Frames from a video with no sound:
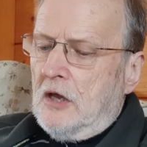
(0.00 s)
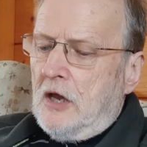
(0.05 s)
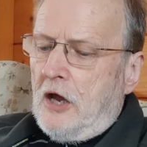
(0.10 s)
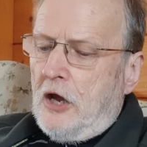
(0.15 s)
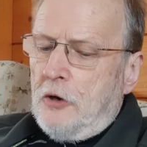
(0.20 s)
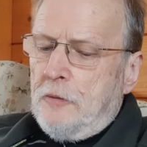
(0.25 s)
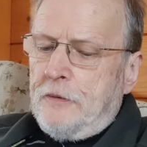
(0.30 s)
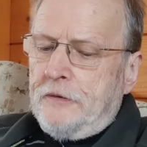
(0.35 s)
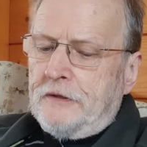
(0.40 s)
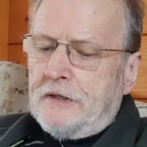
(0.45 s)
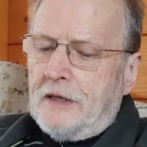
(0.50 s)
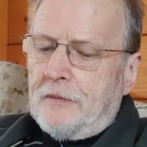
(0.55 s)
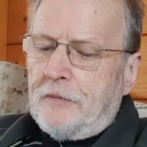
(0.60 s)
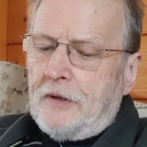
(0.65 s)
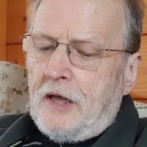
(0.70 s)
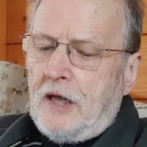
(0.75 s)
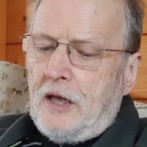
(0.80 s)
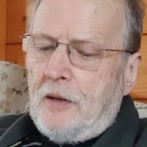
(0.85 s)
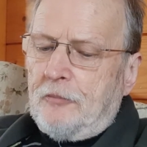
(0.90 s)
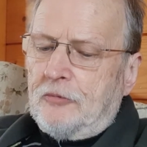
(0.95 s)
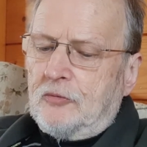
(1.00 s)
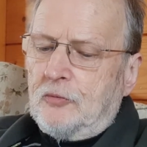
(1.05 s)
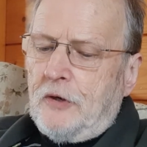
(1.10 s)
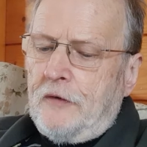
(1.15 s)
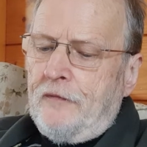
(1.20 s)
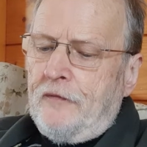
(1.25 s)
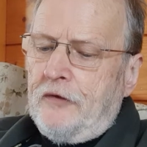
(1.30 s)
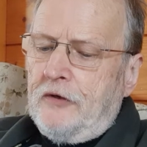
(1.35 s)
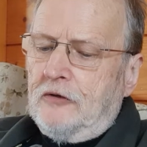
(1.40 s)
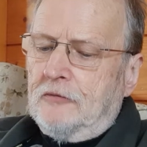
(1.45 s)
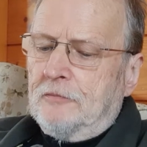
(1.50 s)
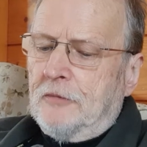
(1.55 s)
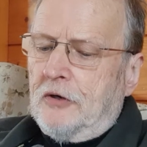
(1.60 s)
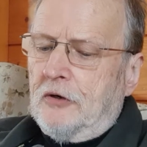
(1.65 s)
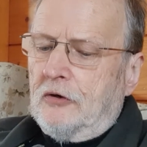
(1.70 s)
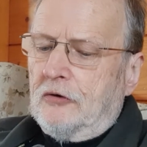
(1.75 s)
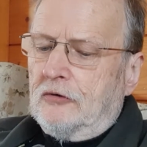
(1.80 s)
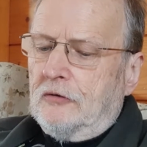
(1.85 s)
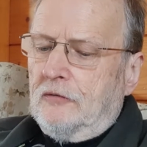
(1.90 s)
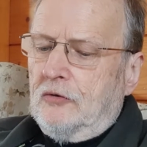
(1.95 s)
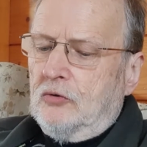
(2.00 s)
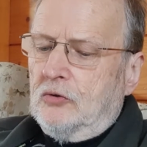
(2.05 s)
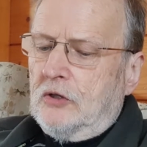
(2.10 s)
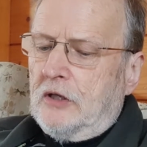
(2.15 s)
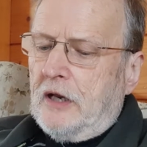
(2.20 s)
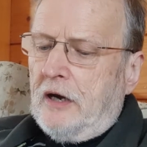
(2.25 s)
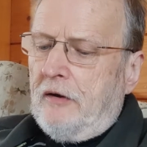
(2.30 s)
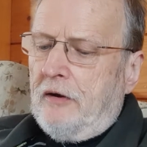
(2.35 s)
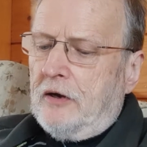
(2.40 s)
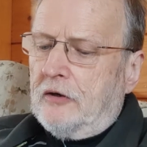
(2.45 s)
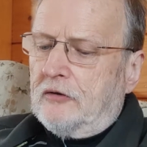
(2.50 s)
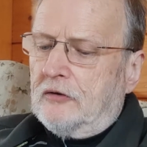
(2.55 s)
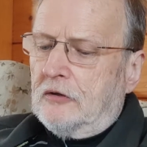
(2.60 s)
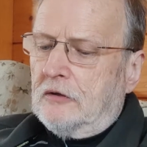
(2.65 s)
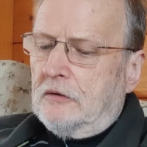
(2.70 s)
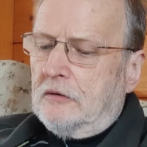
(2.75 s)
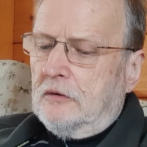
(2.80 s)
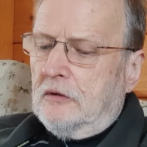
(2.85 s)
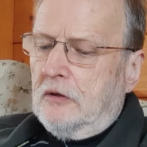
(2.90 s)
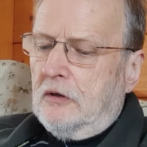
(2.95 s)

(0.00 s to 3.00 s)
hoping that perhaps when these monks of good character